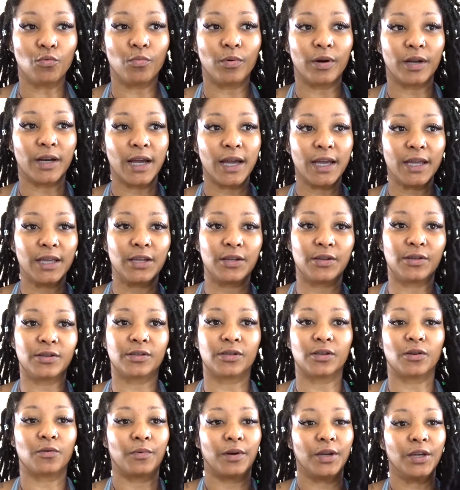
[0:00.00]
What I
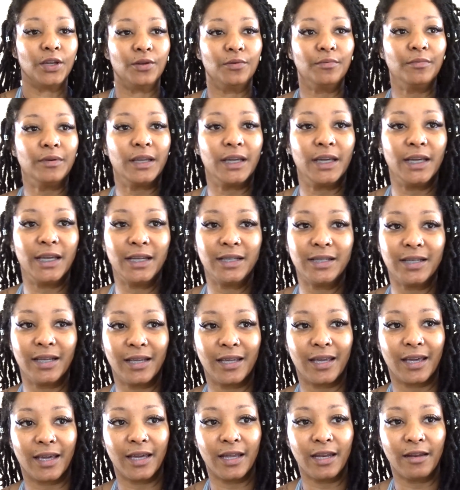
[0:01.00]
use, so what you need to
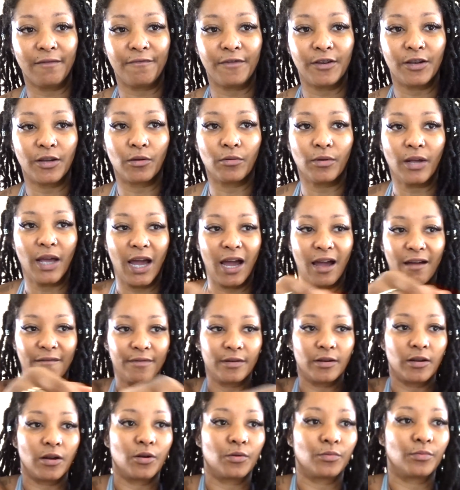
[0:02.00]
get, if you don't have
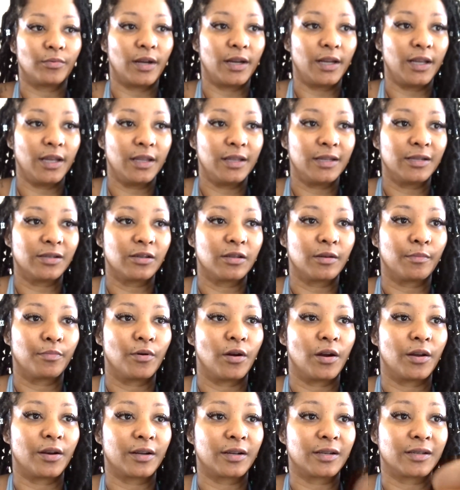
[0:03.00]
it already, these are the
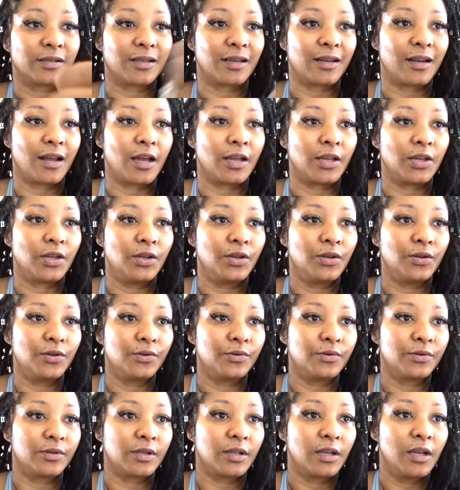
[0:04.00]
products that I
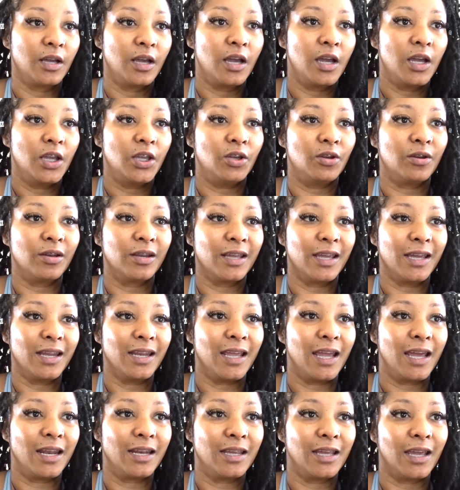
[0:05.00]
use. You can
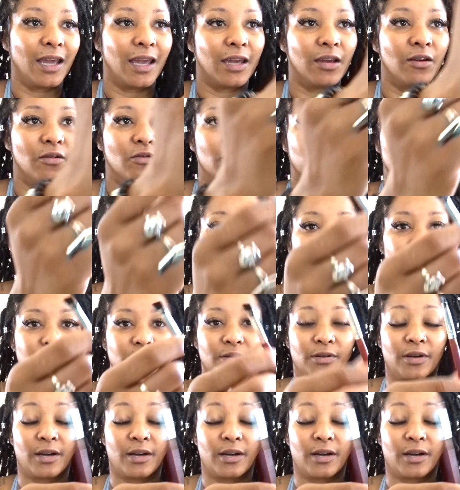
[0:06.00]
get any angle brush, you